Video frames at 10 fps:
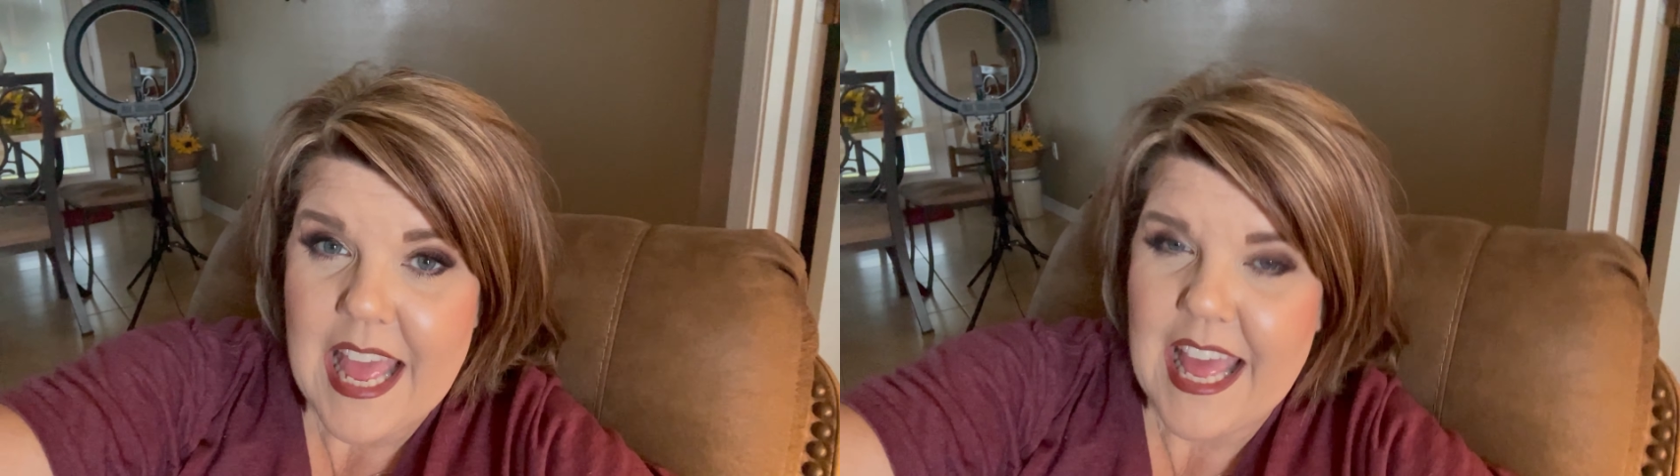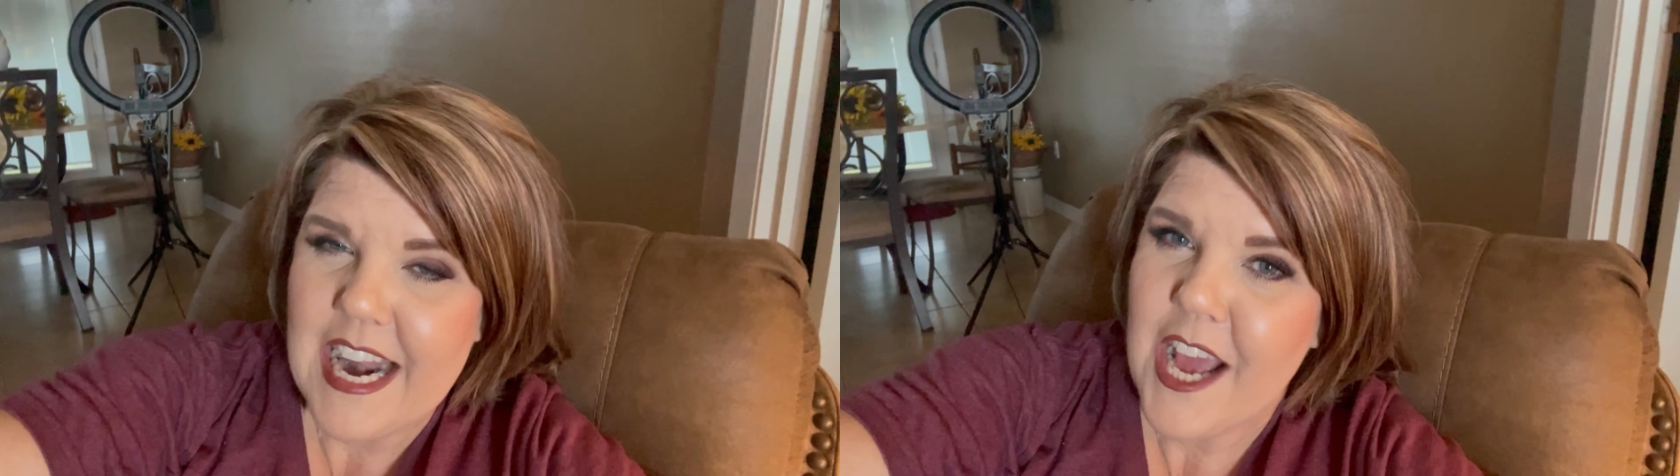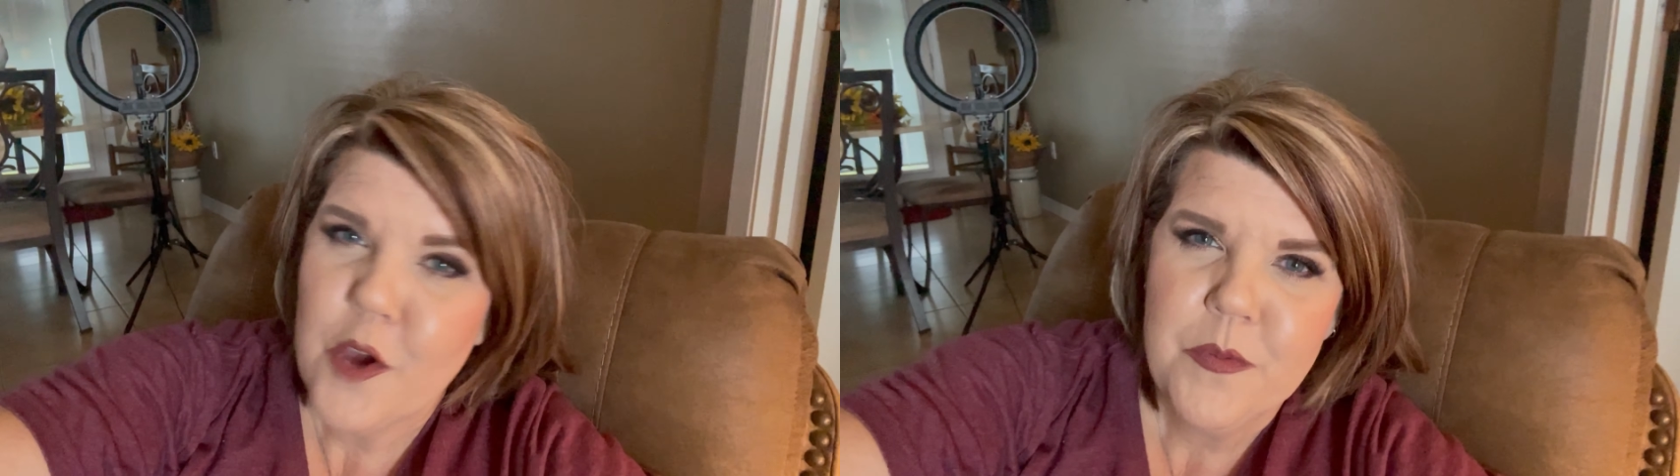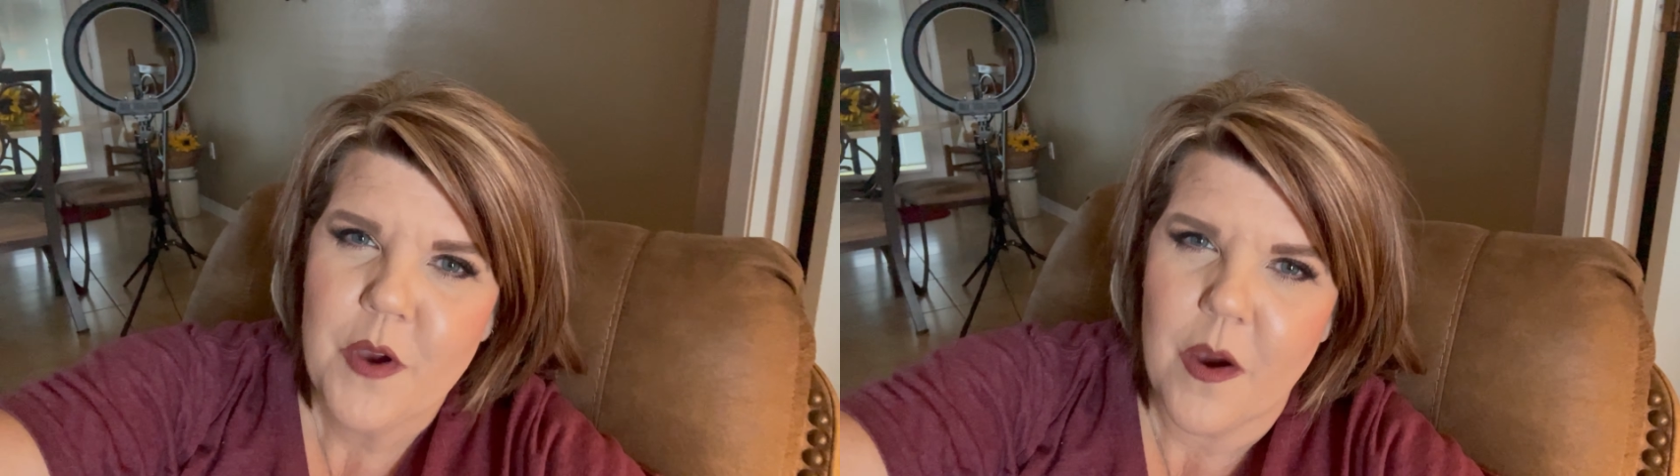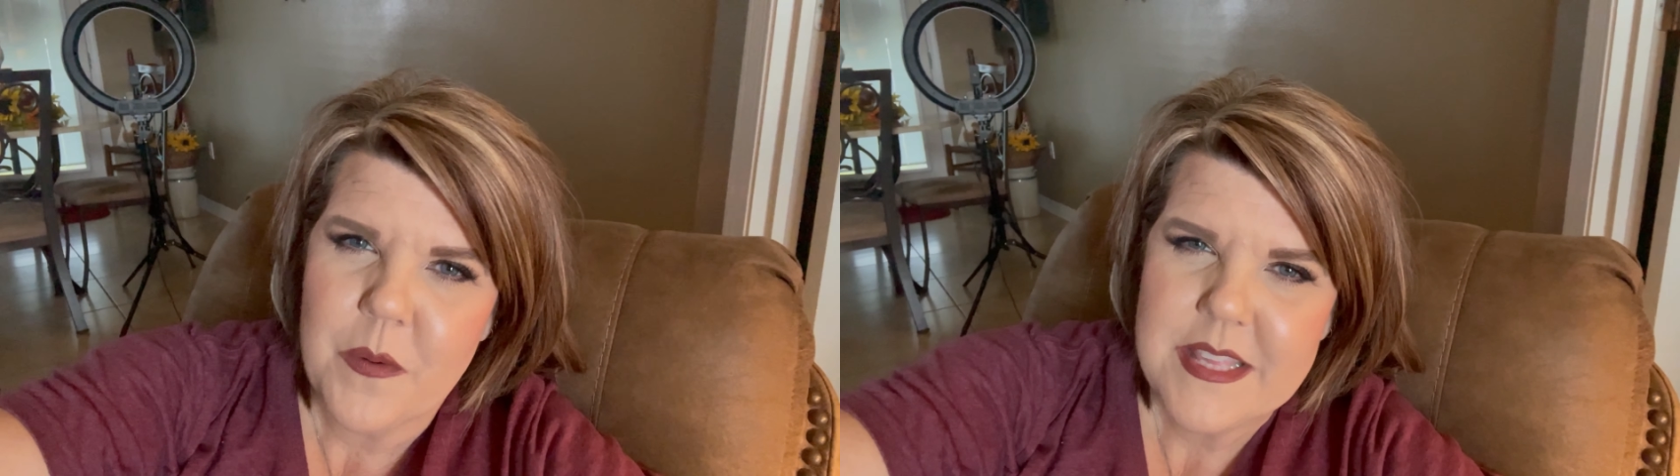and I hope you
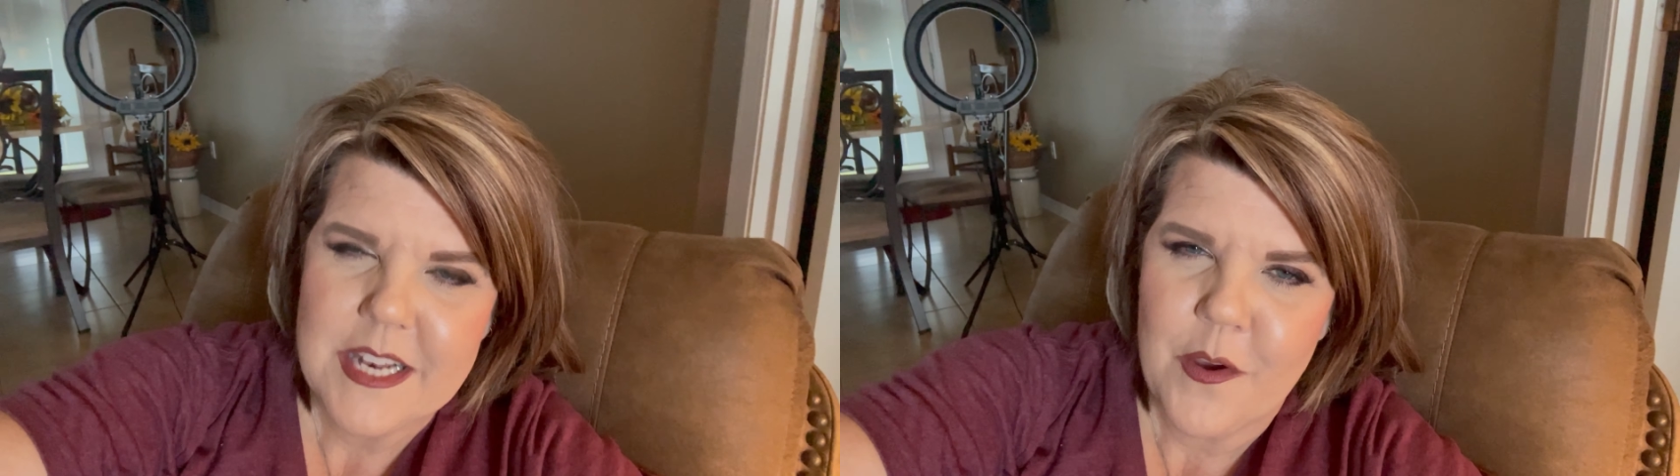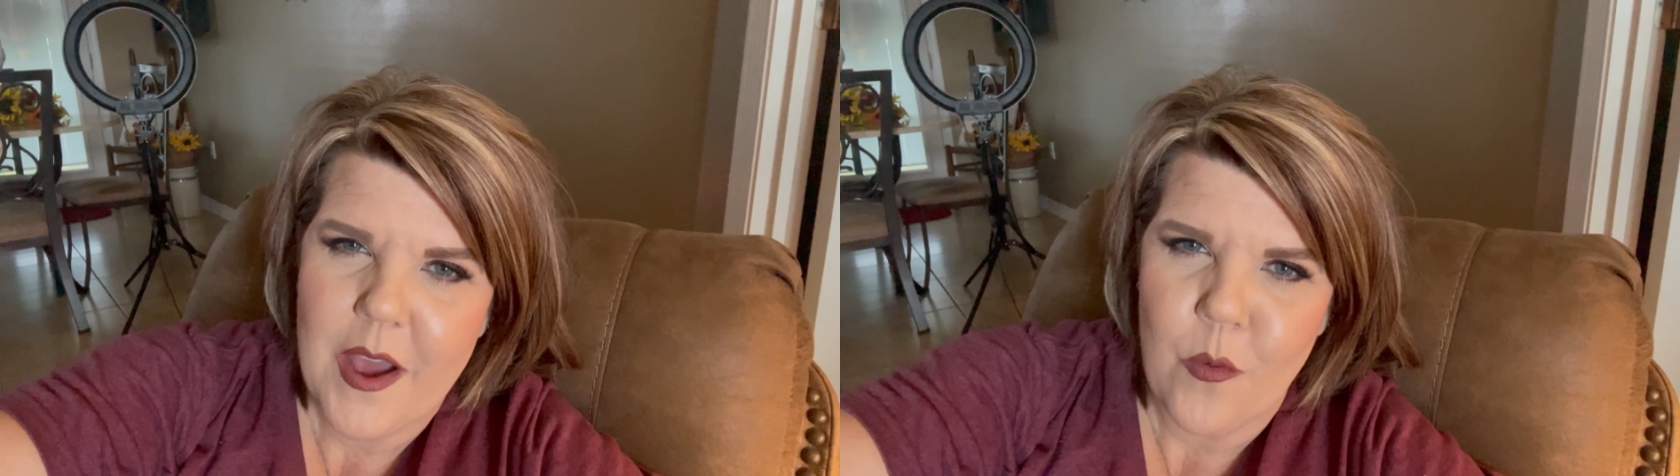always know how